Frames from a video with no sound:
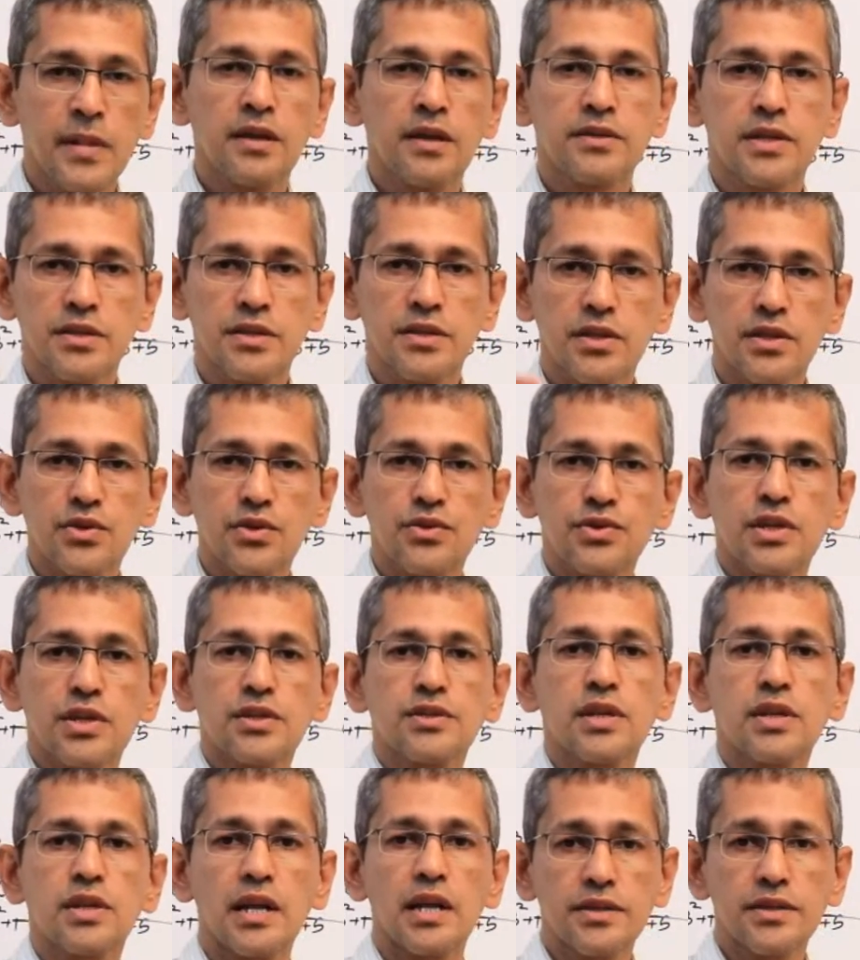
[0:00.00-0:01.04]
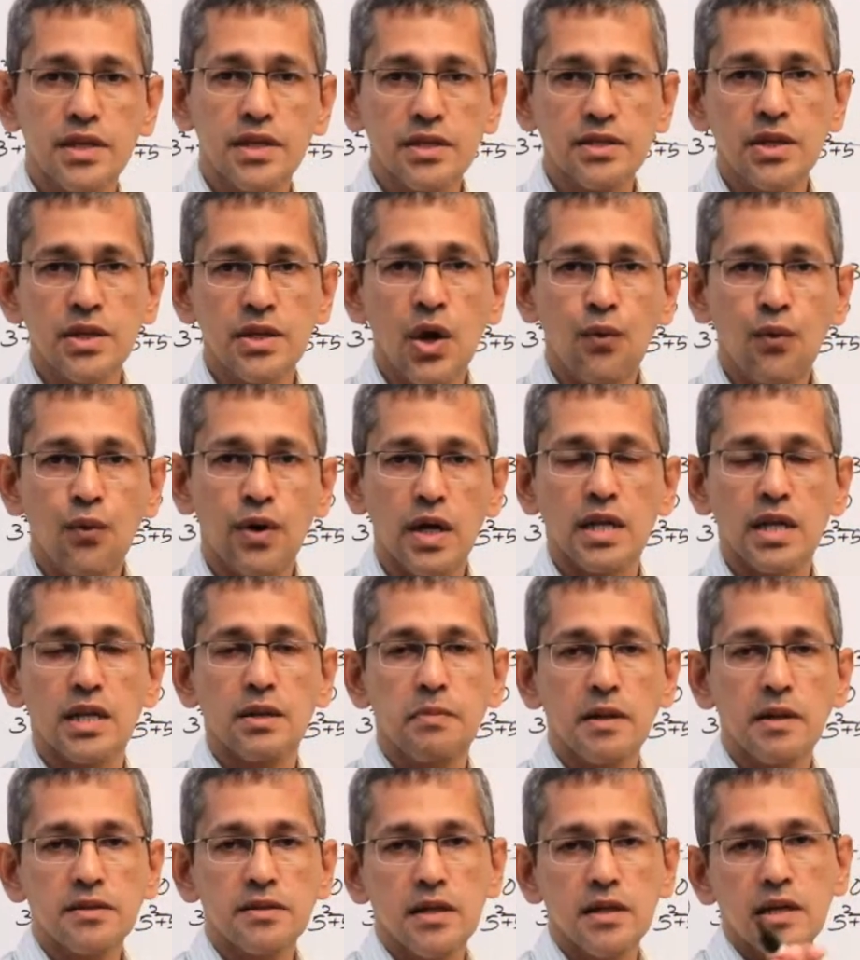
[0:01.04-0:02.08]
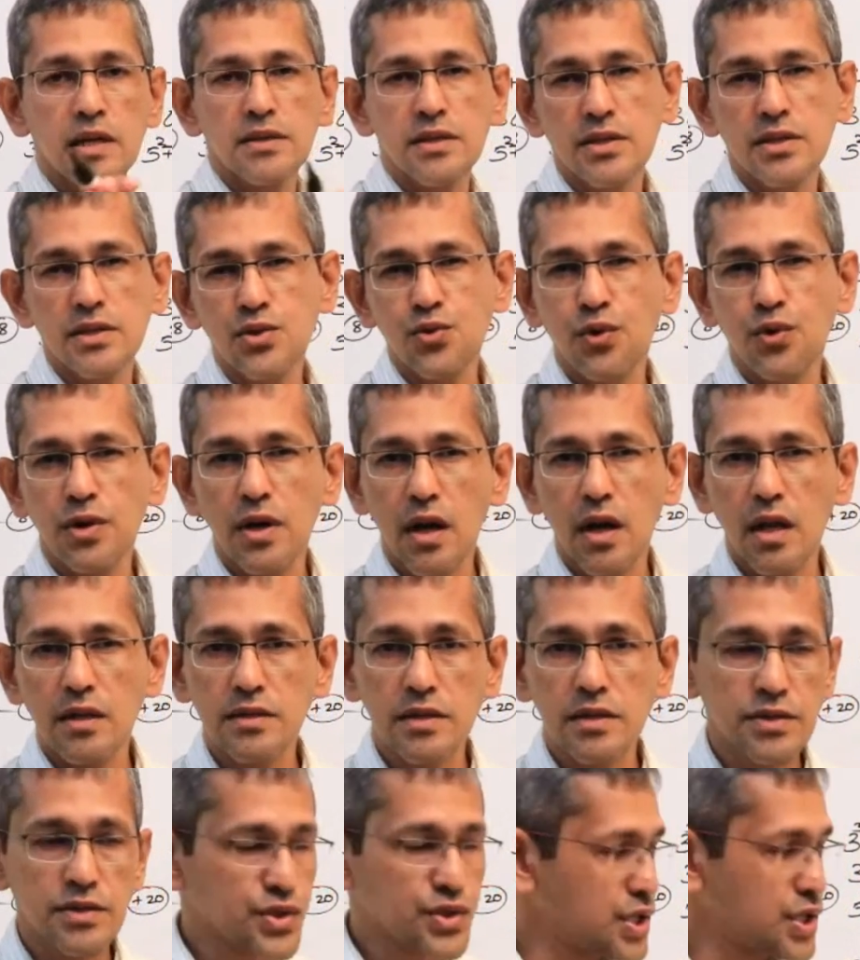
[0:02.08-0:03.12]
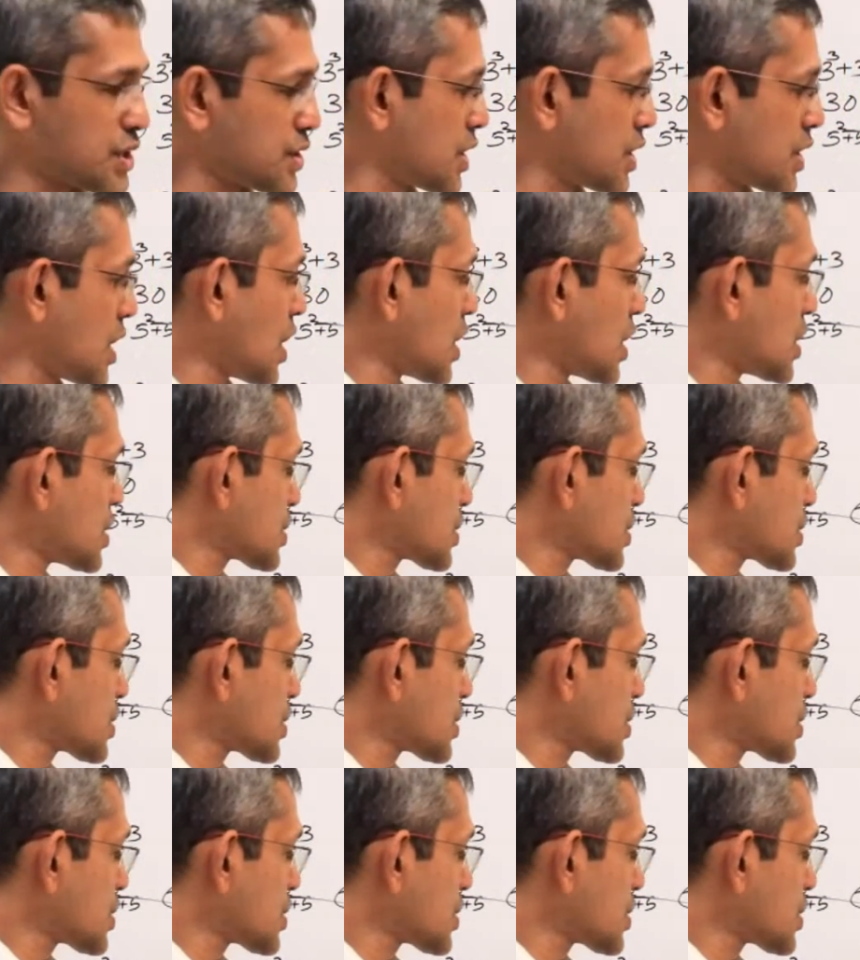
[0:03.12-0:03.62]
6 into 6, 36. 180 plus 36, 216.